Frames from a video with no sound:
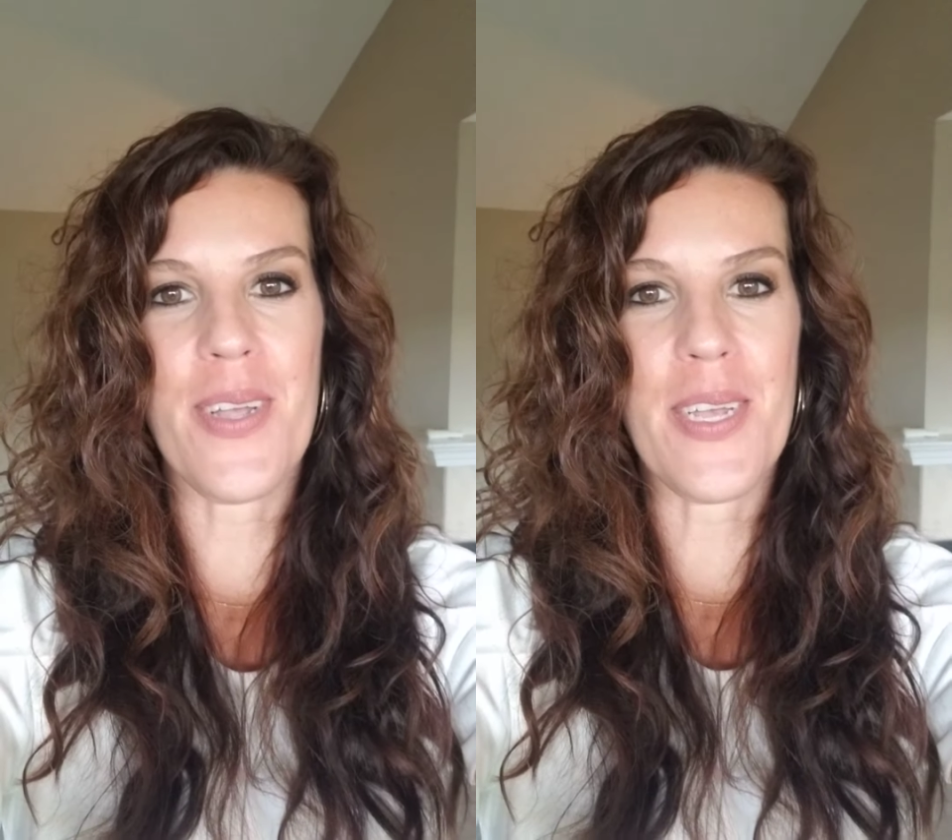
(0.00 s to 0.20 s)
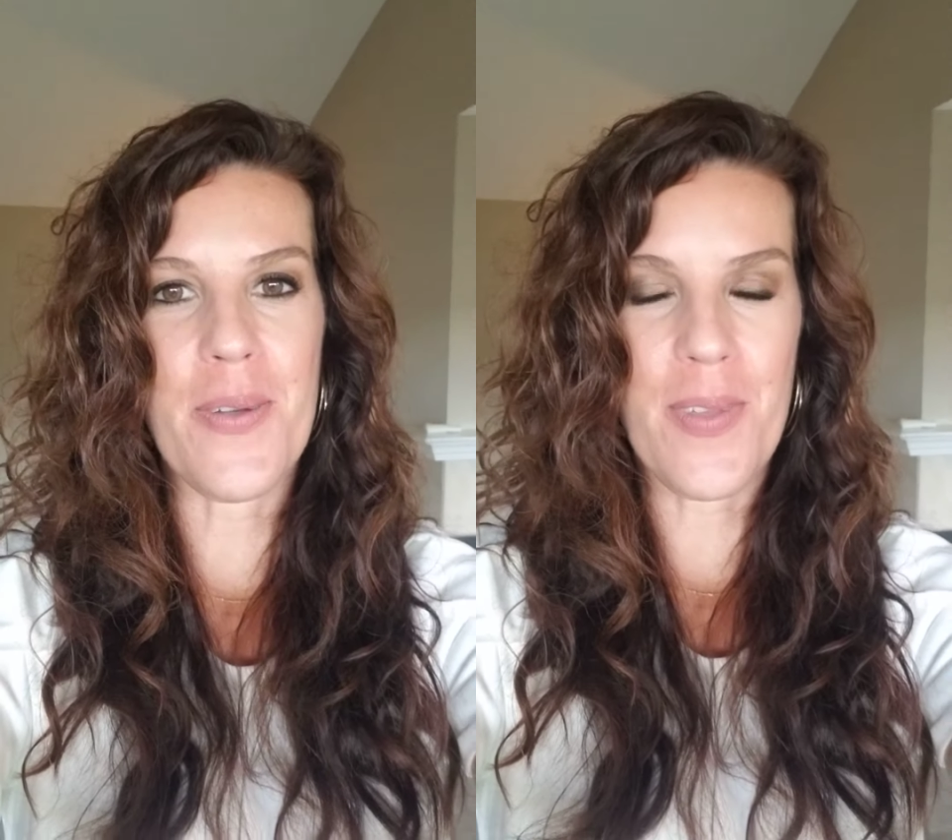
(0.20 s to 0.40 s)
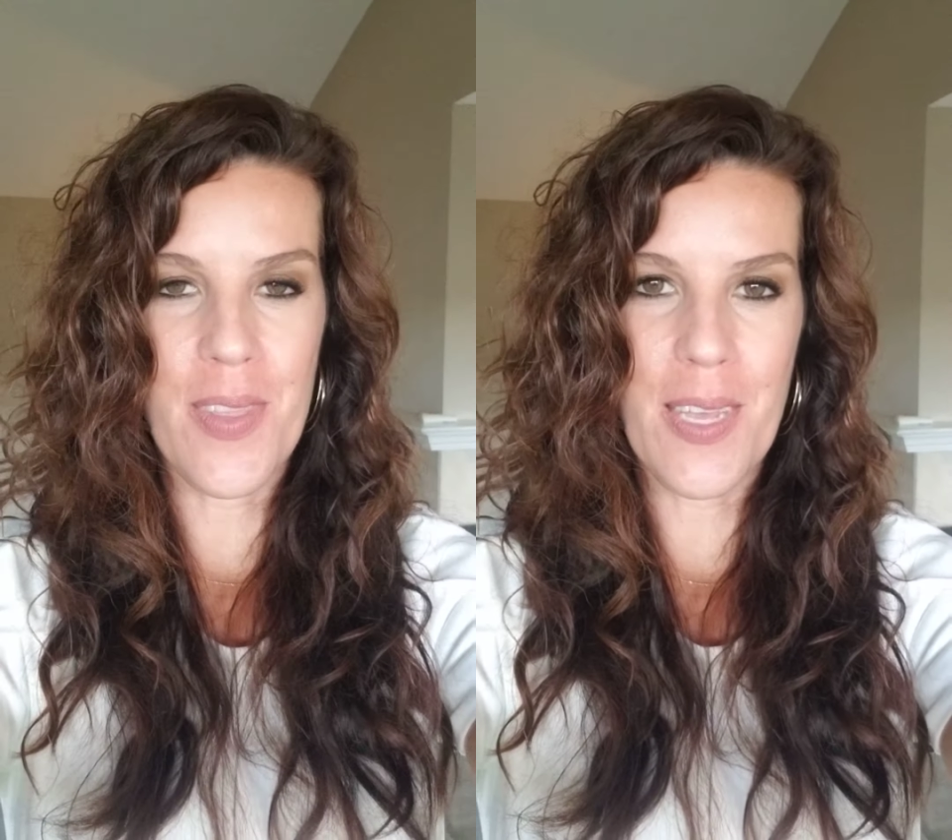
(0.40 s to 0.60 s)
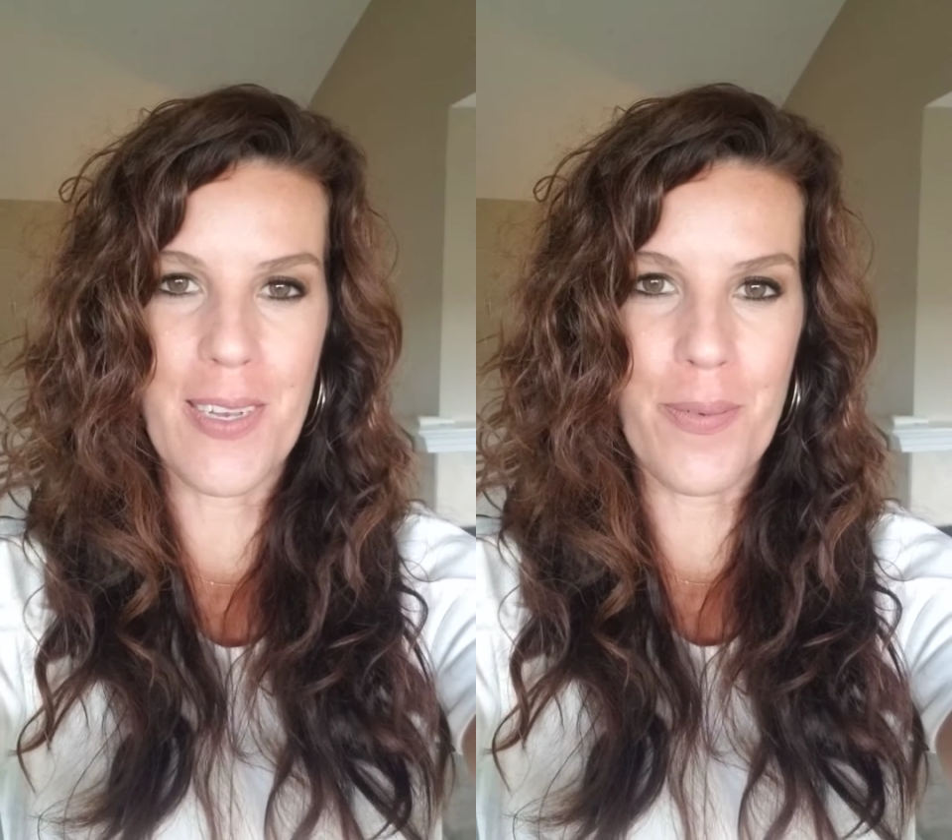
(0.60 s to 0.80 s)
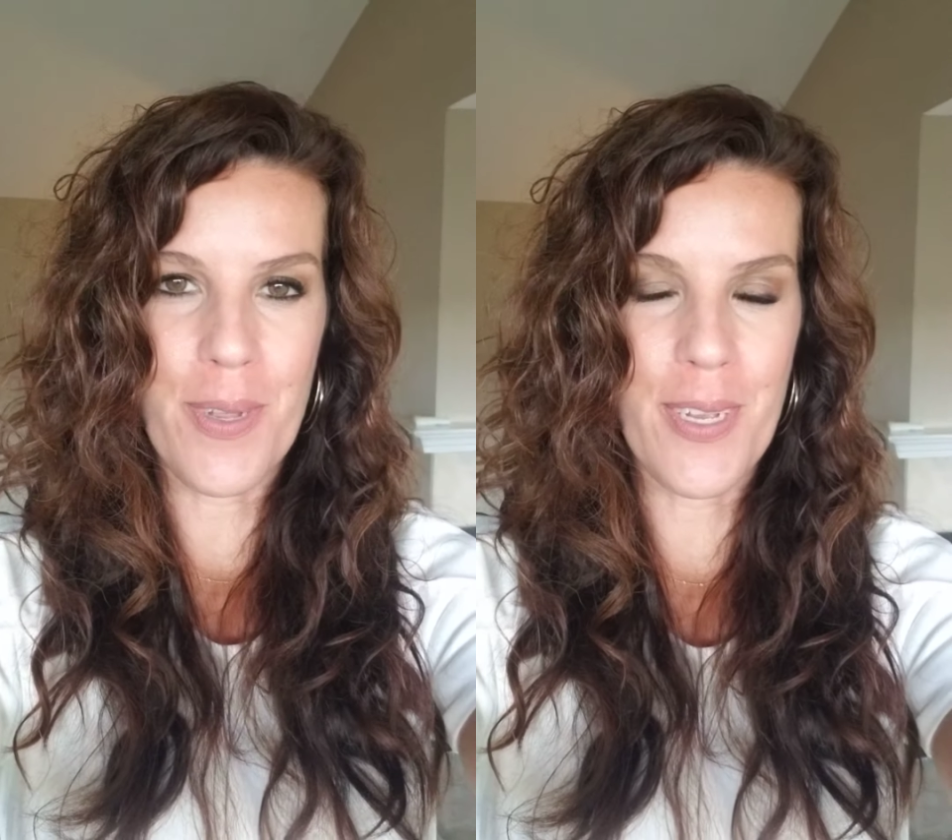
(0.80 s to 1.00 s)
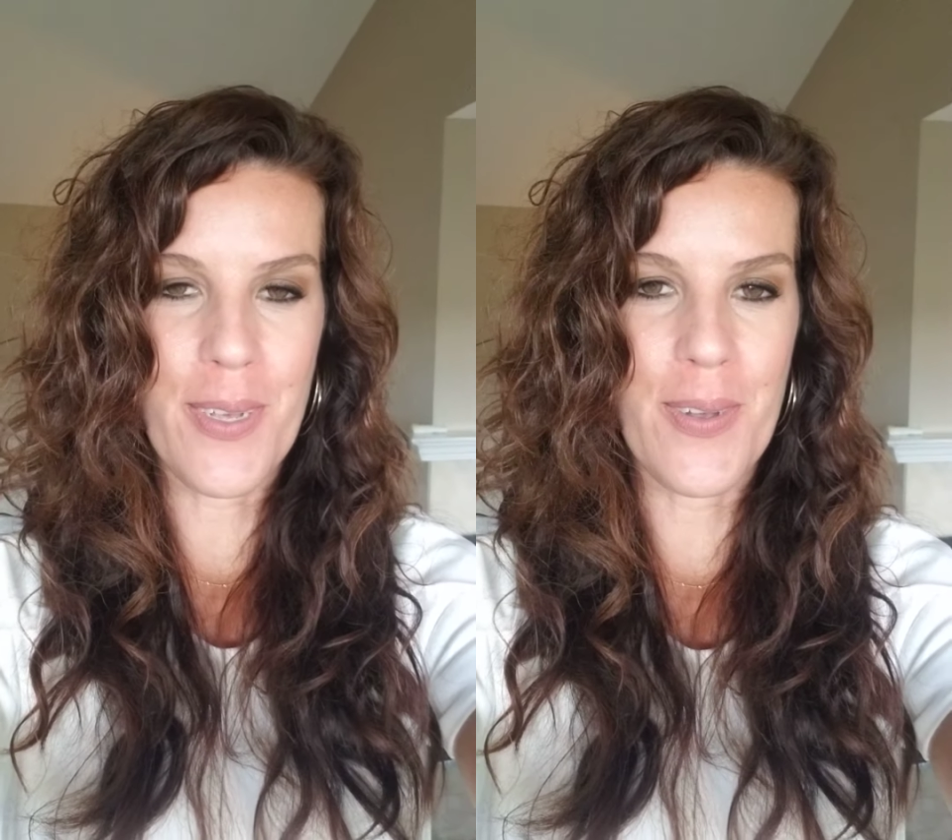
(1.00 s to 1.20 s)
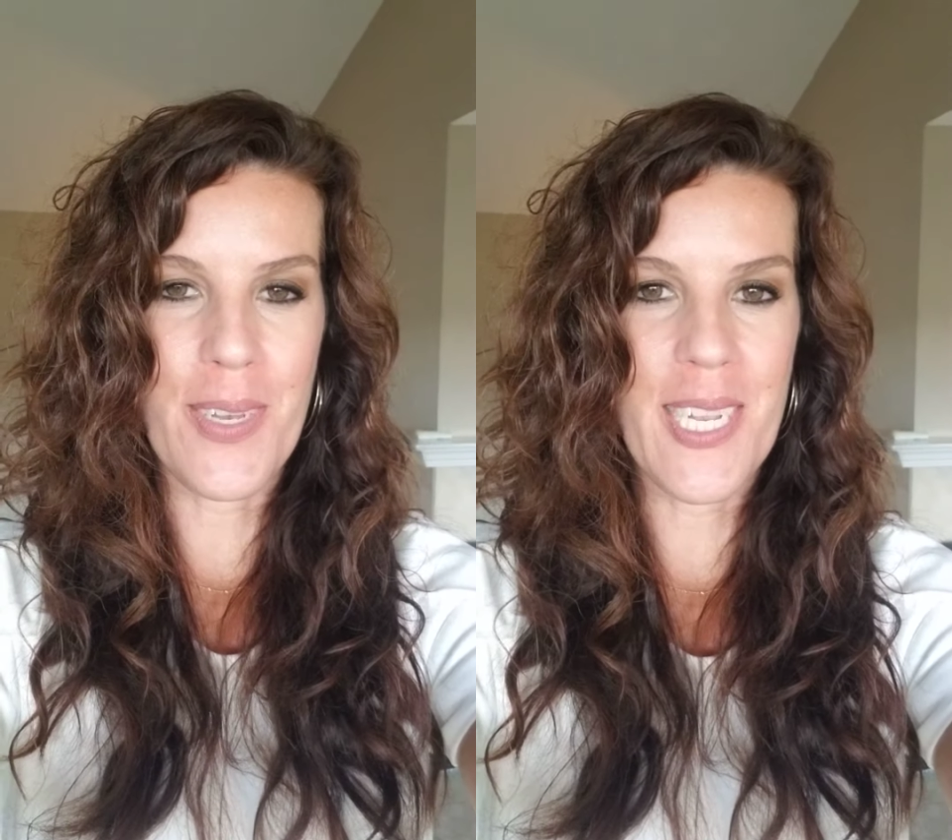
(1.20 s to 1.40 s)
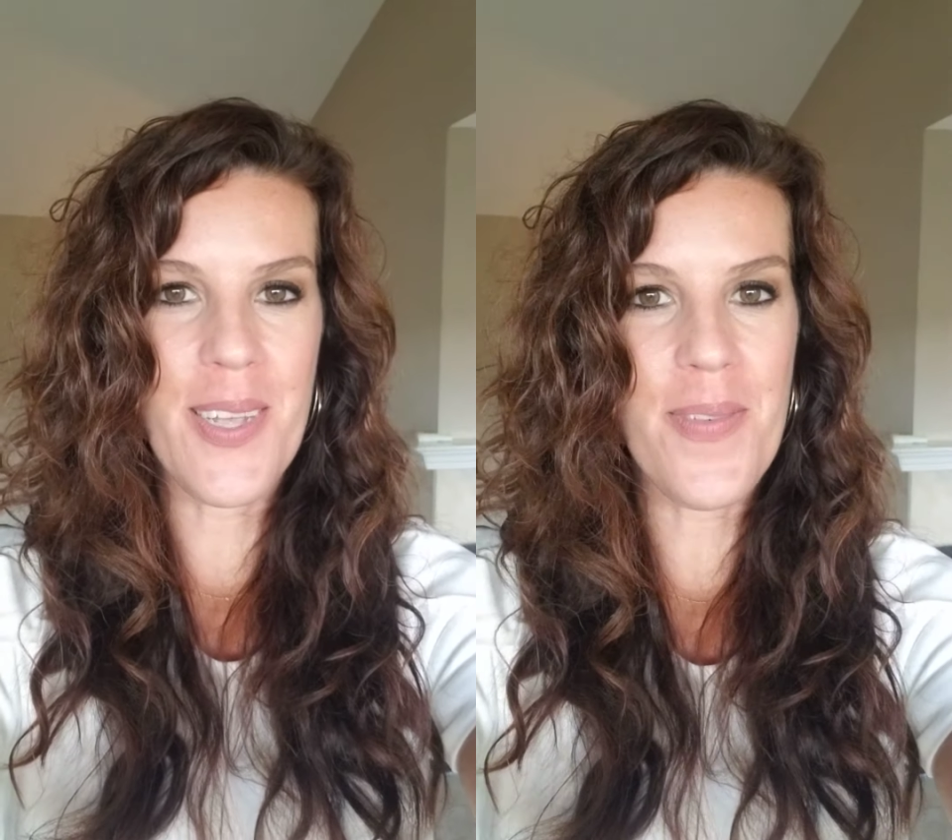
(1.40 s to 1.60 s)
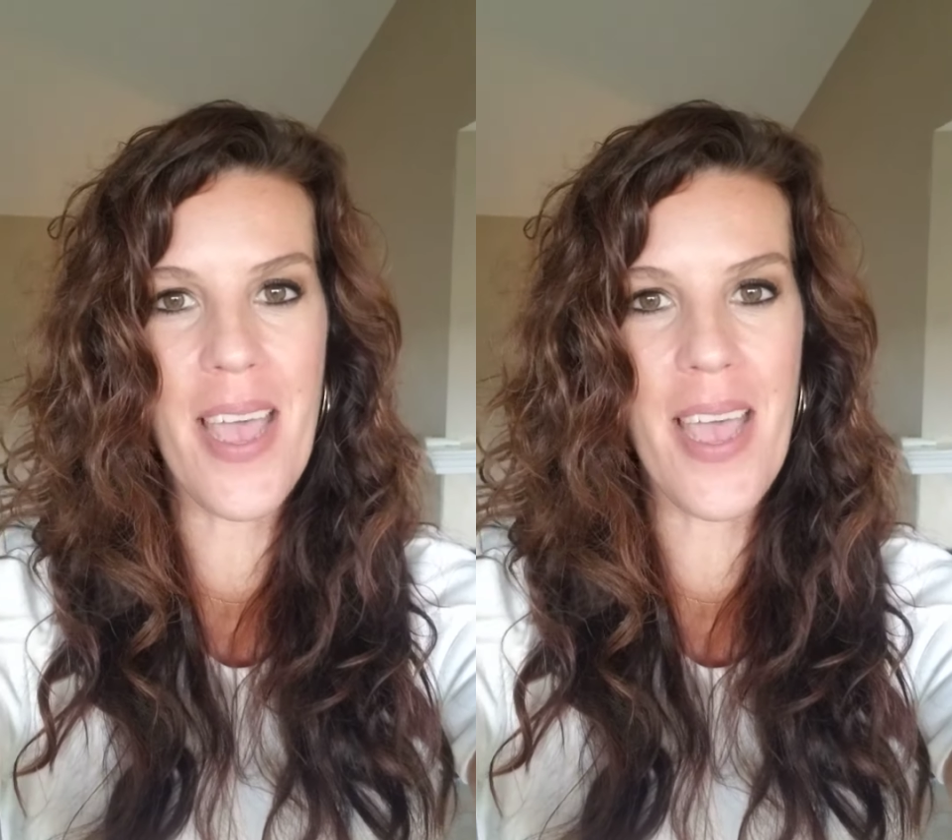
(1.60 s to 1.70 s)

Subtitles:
here with the HBN Co team